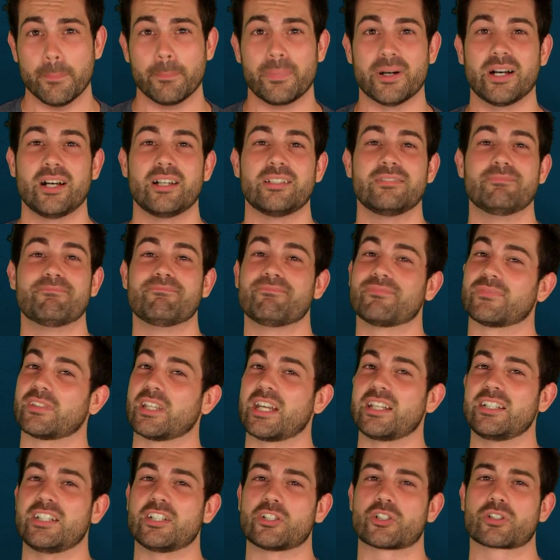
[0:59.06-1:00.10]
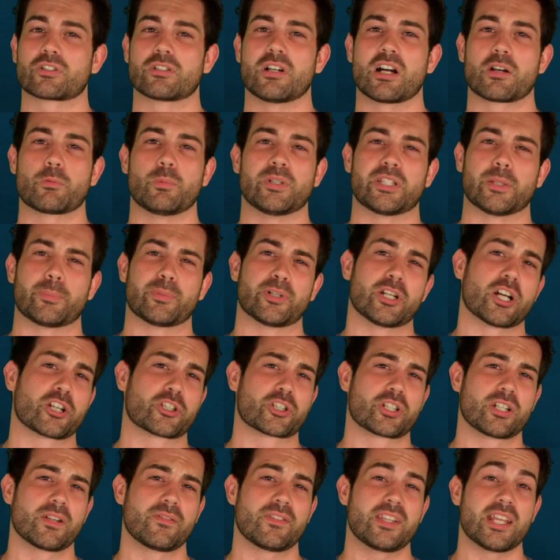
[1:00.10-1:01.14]
But lightning struck with the
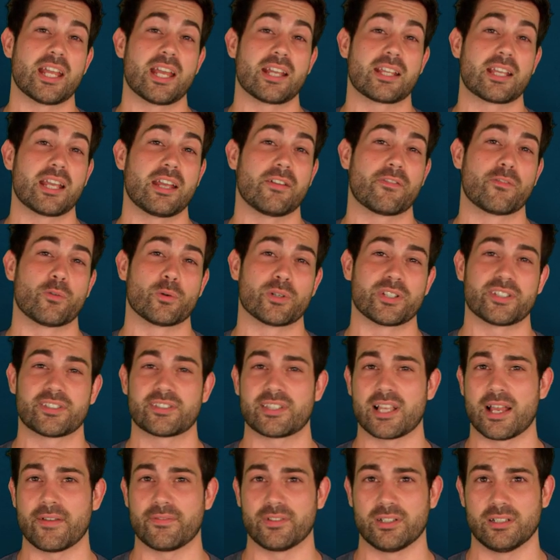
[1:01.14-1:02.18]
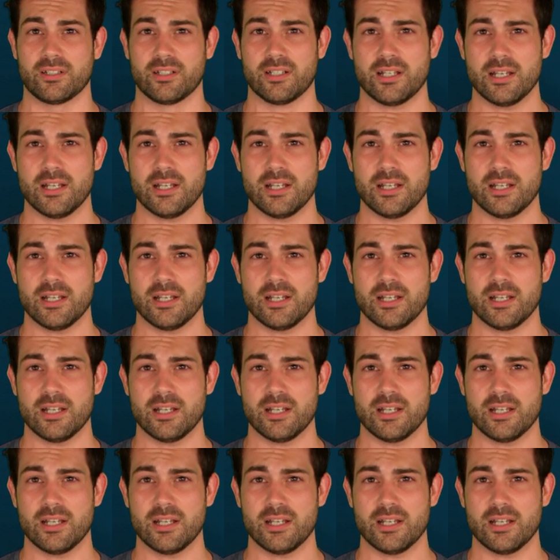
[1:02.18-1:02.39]
production of the AK-47.